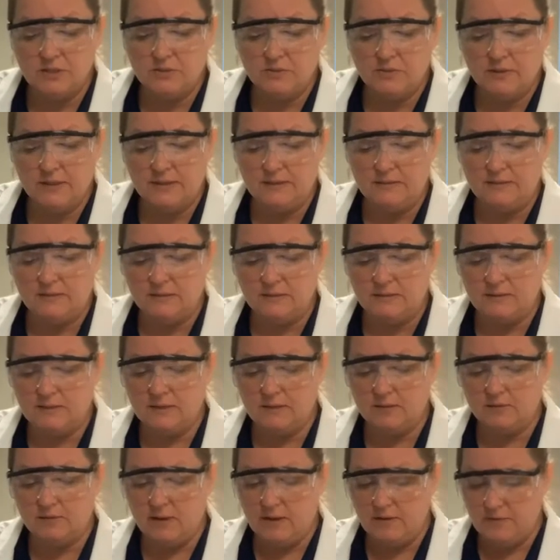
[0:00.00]
is
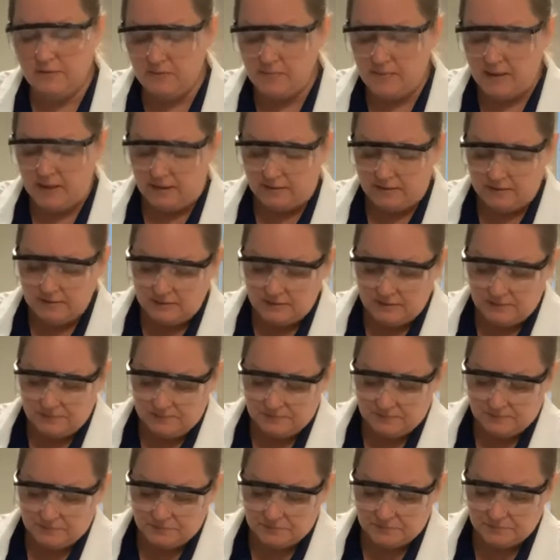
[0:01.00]
zero out the balance.
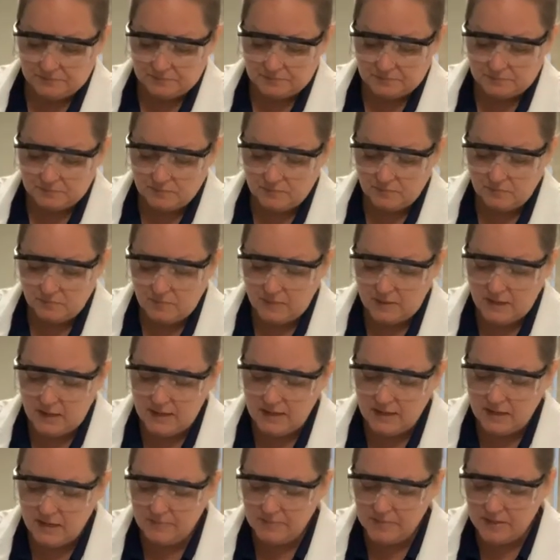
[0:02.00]

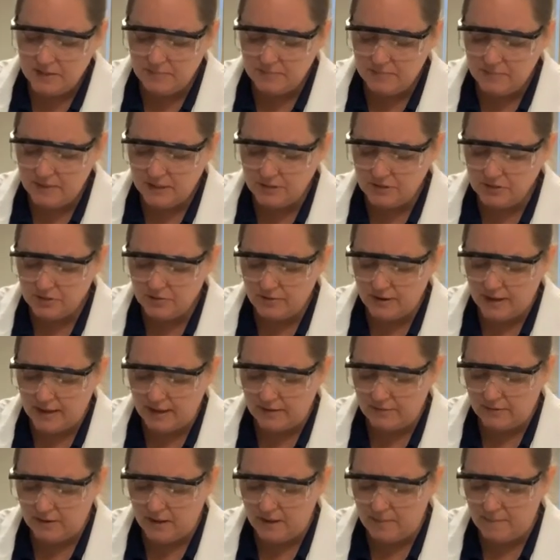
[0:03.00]
And I'm going to measure
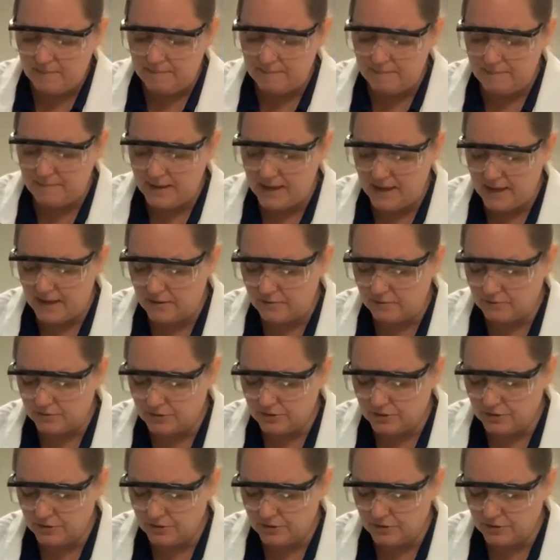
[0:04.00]
out about